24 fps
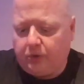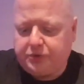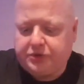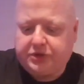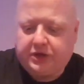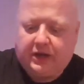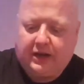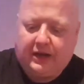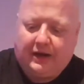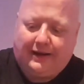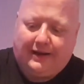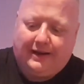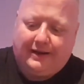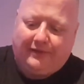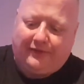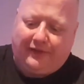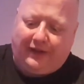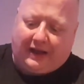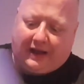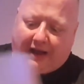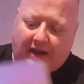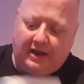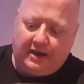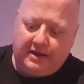using it like
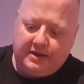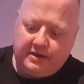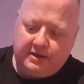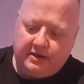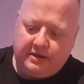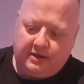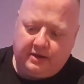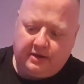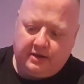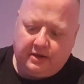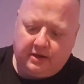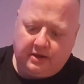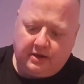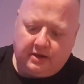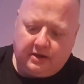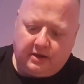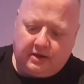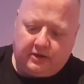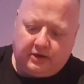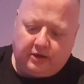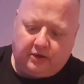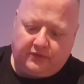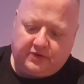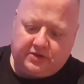that,
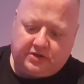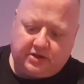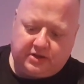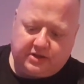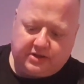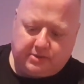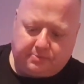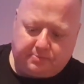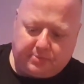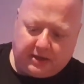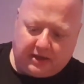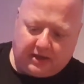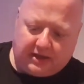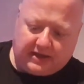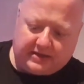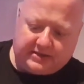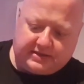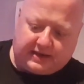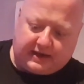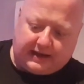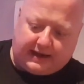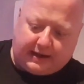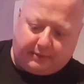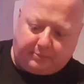then obviously there's a bit less
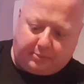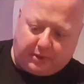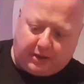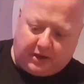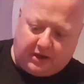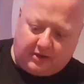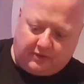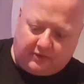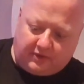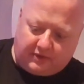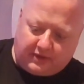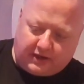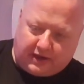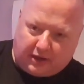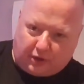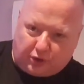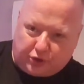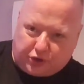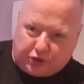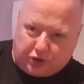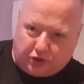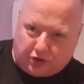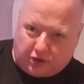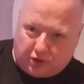gad, but even then I'll
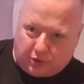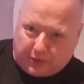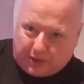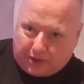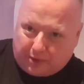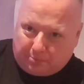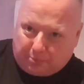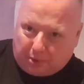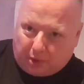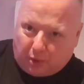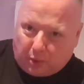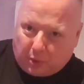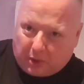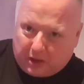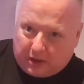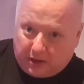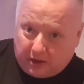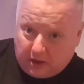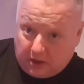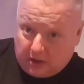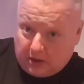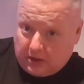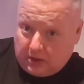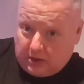show you when I blow
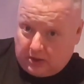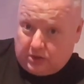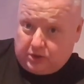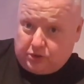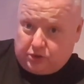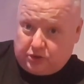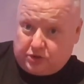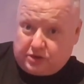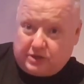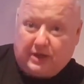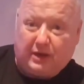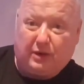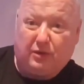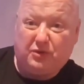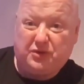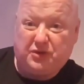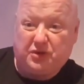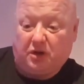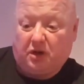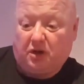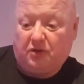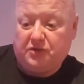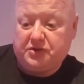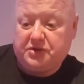it just how
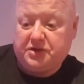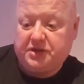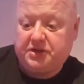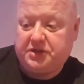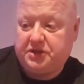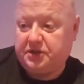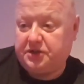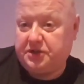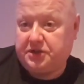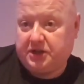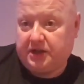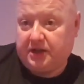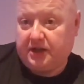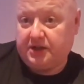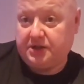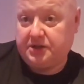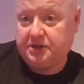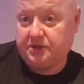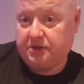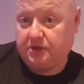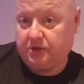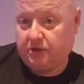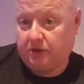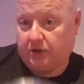sort of resistance it is.
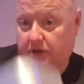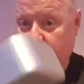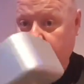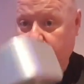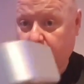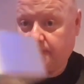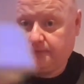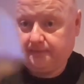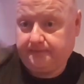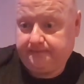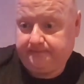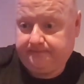Okay,